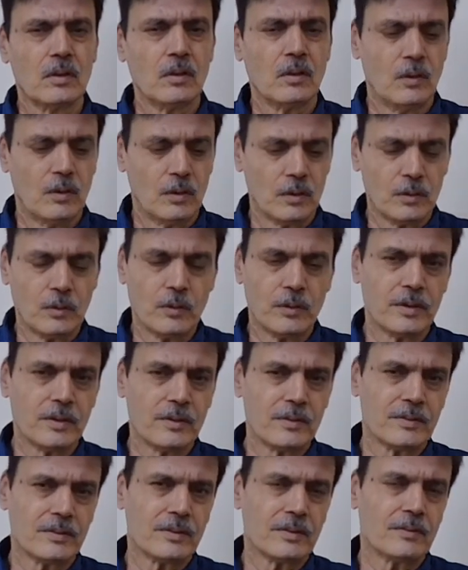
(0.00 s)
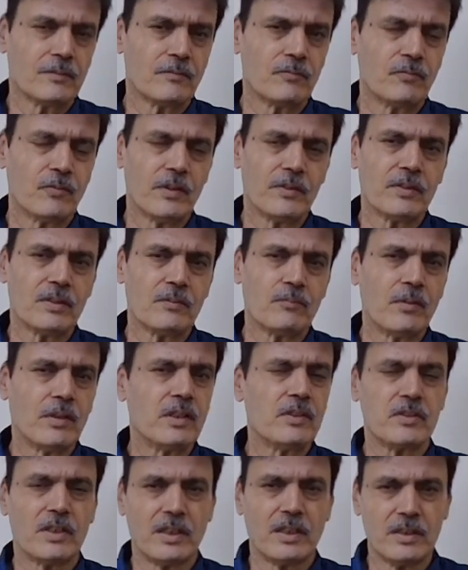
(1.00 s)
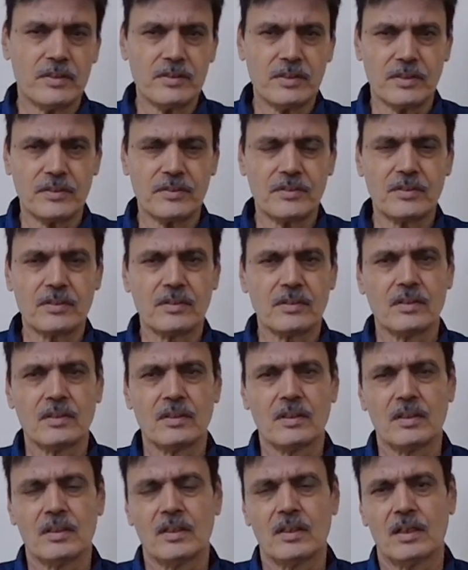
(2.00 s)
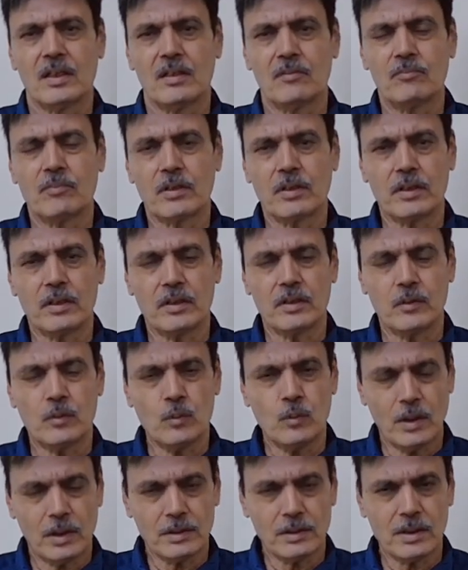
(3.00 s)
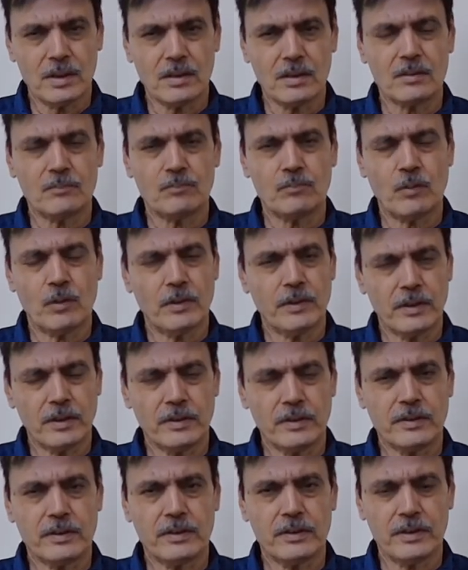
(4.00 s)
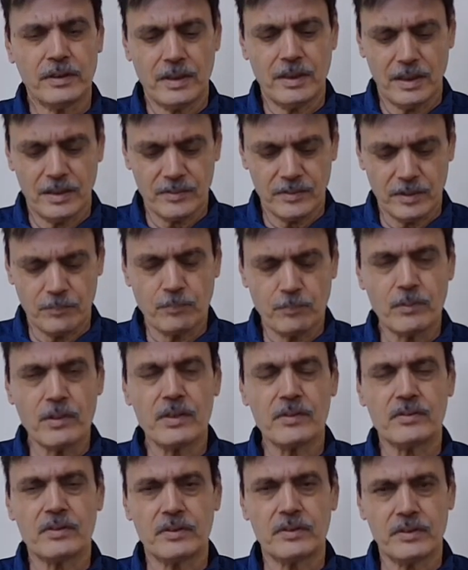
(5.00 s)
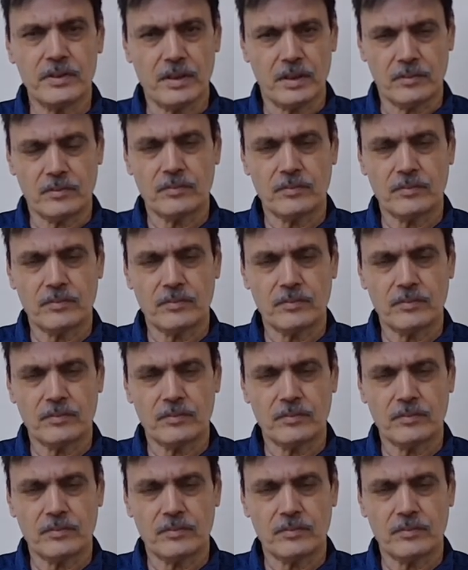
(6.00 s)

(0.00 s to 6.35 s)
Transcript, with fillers: although it is facing many challenges, but no other political theory has replaced it yet.